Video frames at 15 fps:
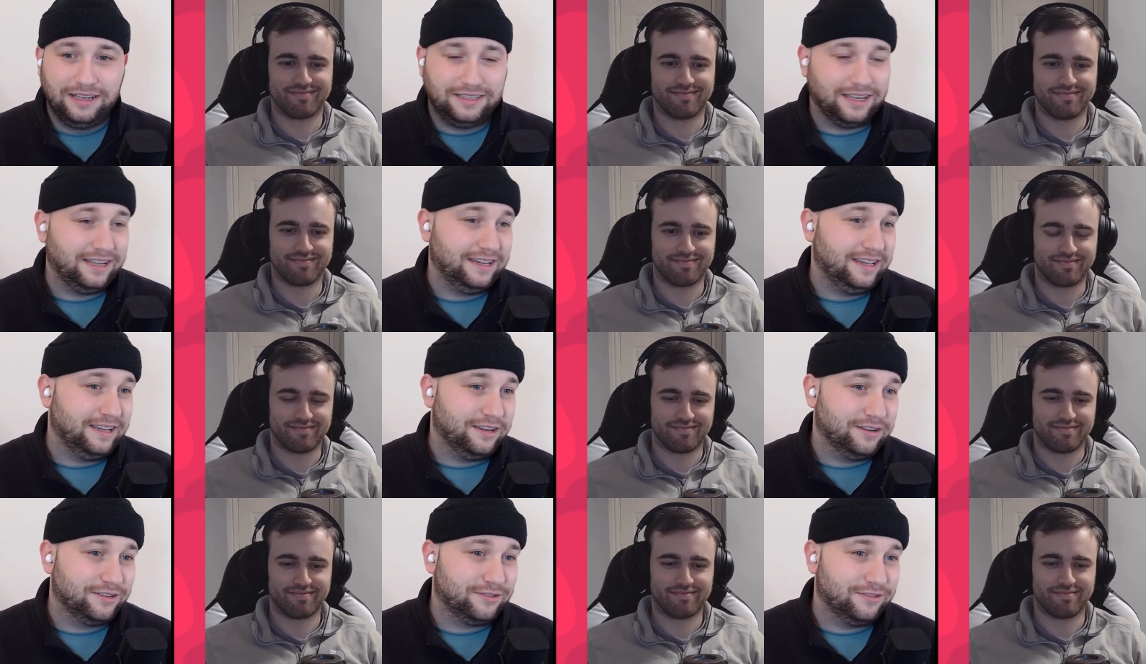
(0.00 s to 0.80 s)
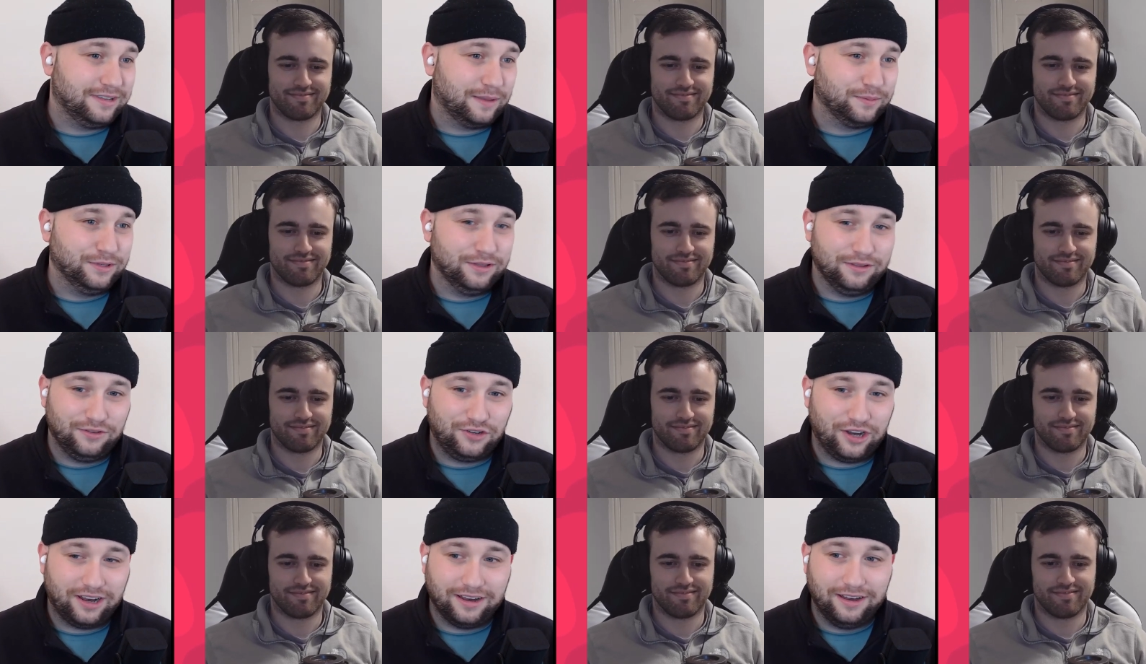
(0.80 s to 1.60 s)
Speaker 1: saying the industry's absolutely
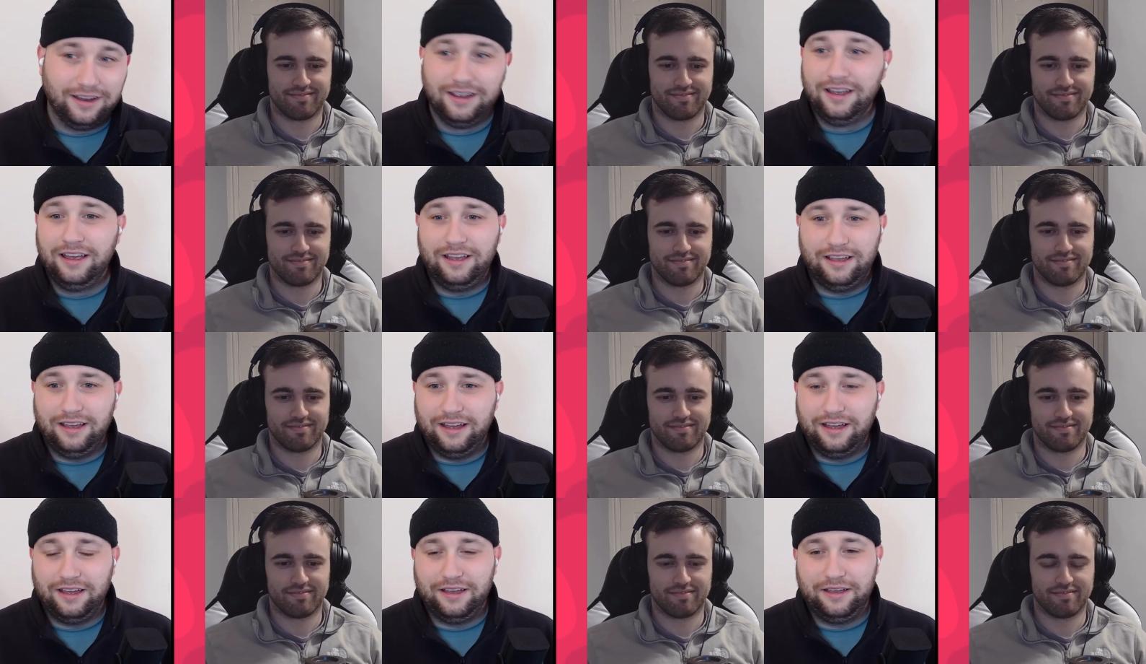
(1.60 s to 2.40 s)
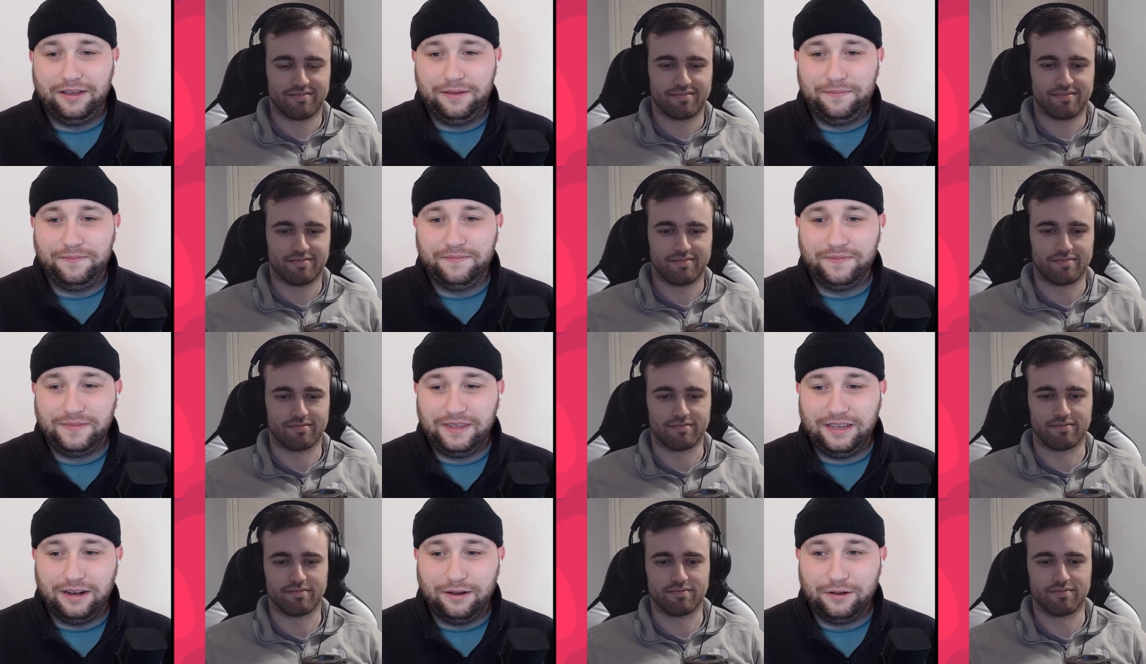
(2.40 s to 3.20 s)
shite. Um,
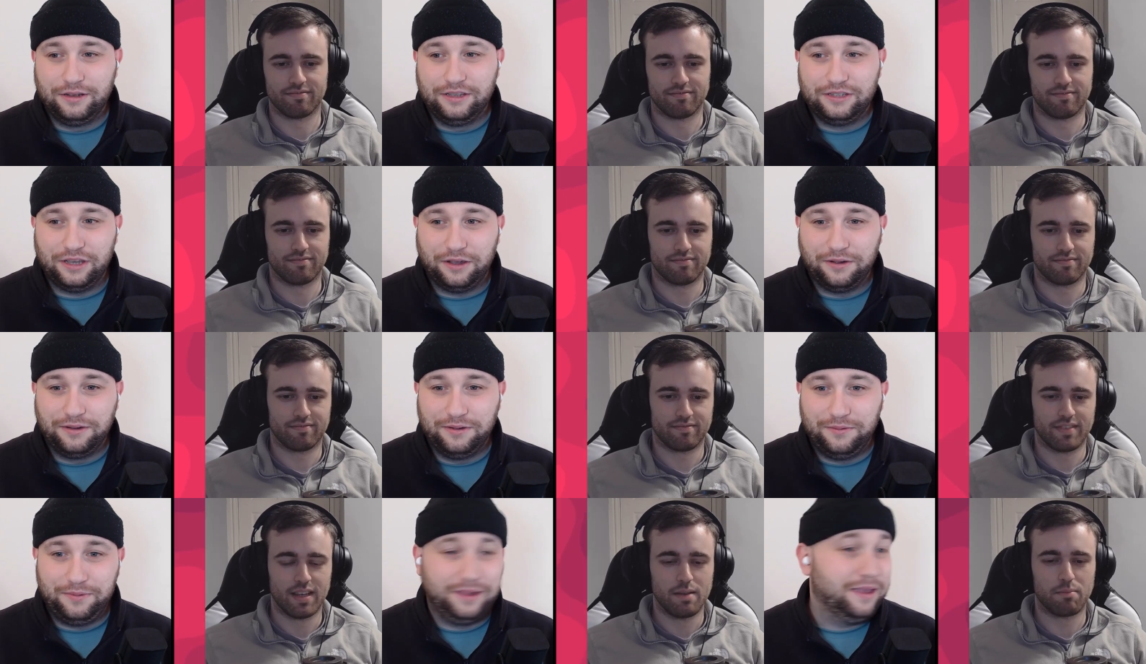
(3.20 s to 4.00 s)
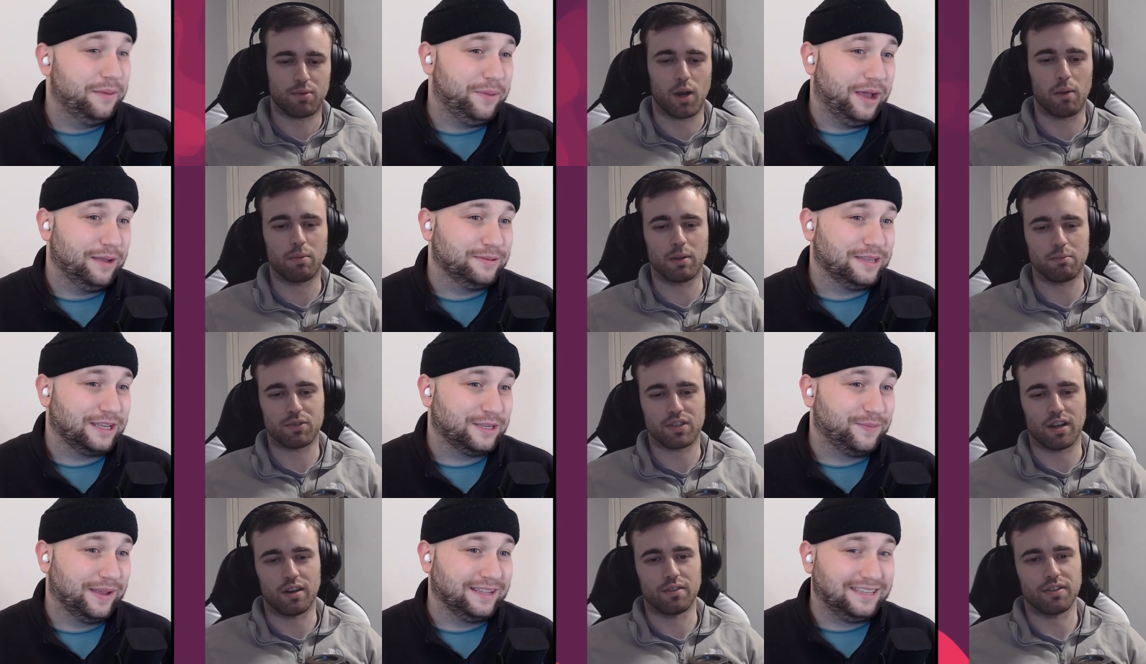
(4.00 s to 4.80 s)
you mm. know, so we
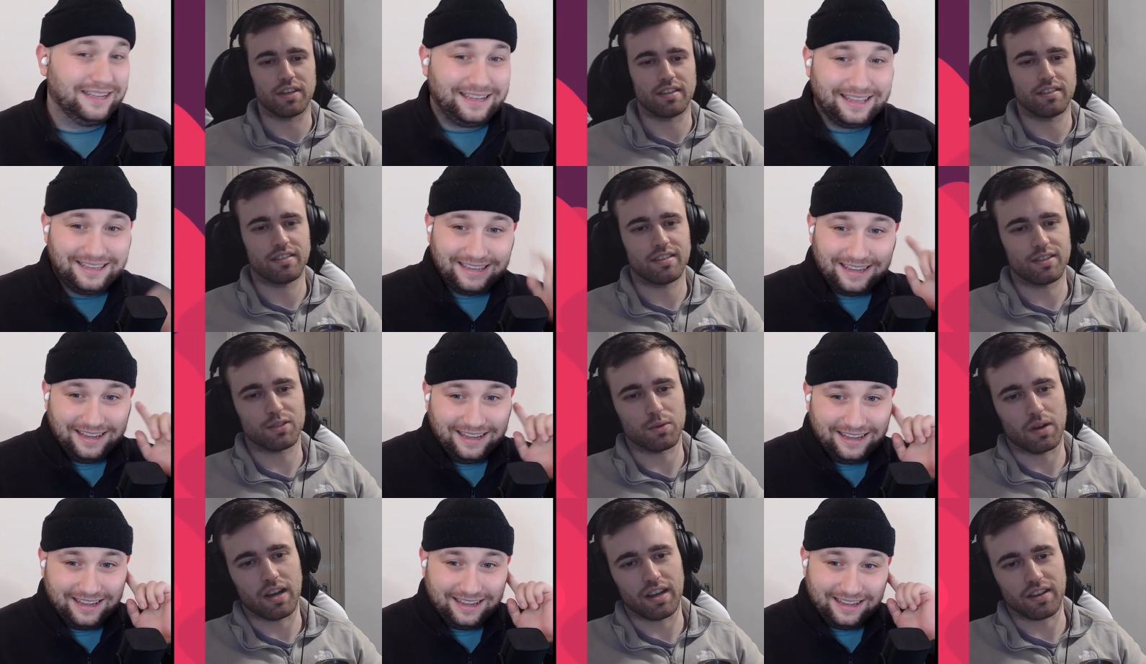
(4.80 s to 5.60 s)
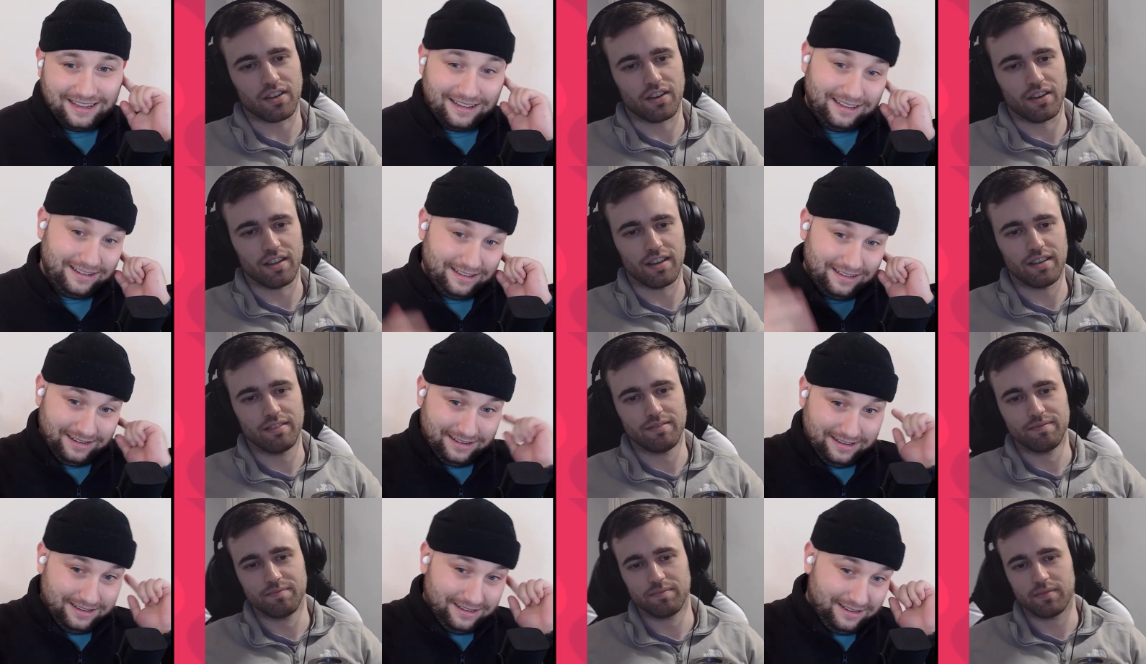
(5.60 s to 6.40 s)
problem solving. That's
Speaker 2: what I call
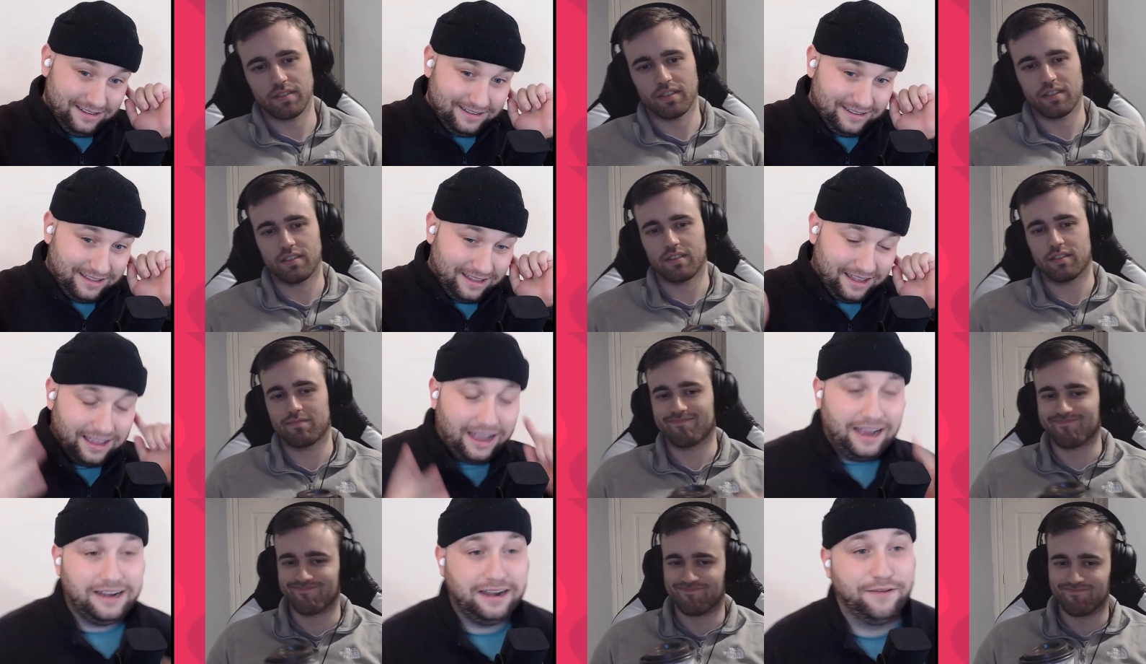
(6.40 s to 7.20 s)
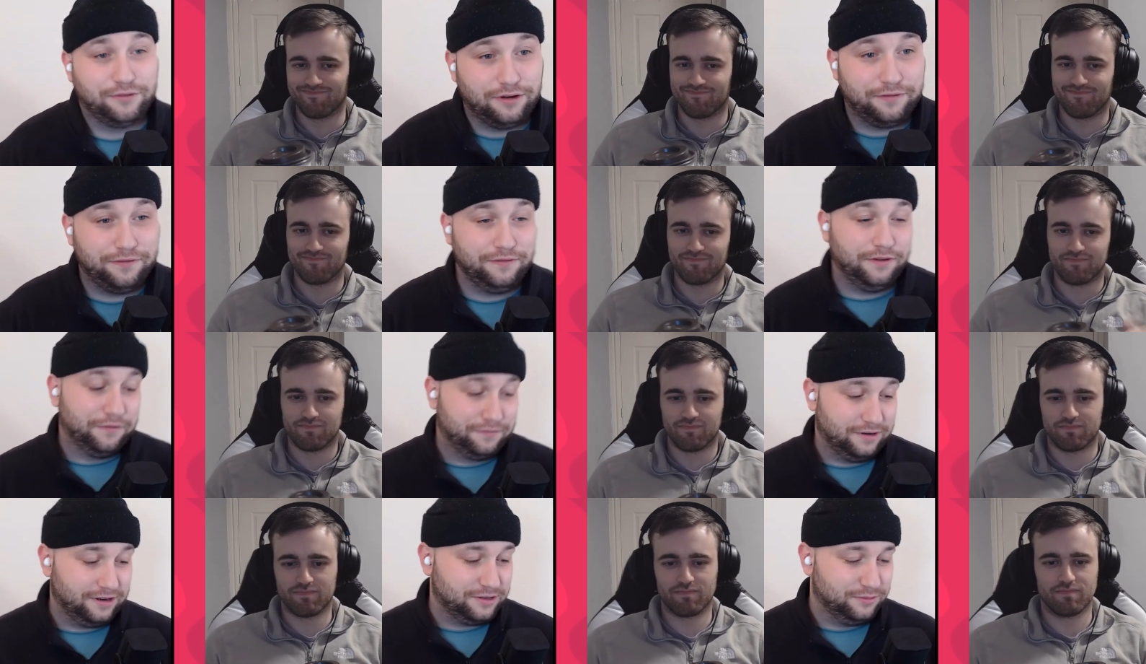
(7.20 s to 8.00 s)
it
Speaker 1: yeah. I never off,
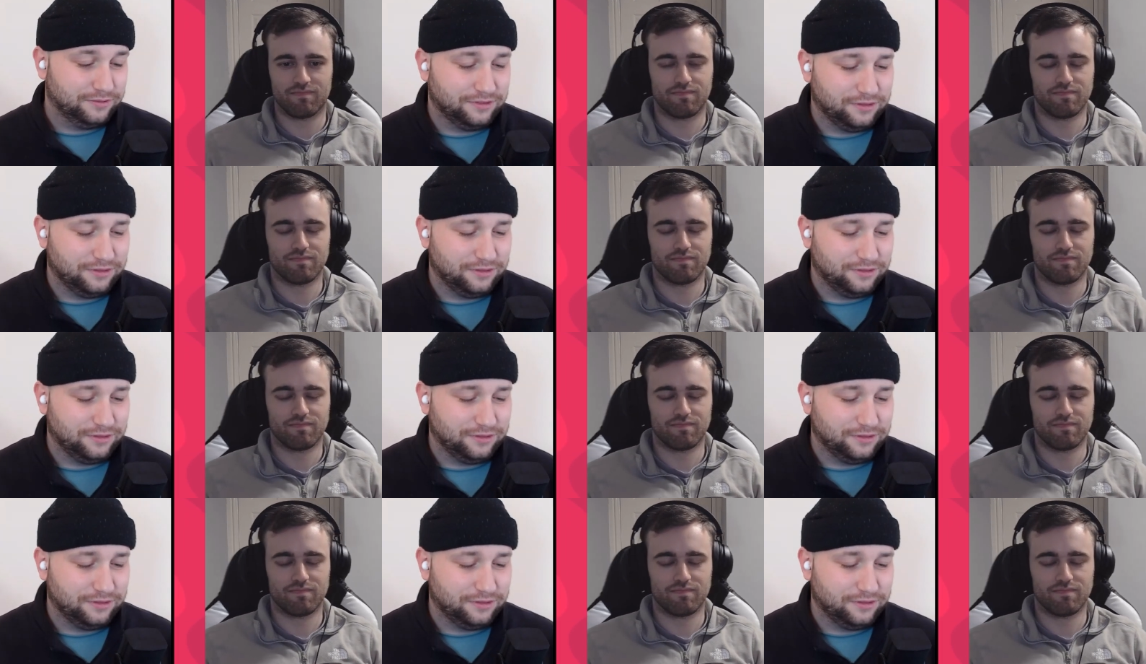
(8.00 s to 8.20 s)
offer actual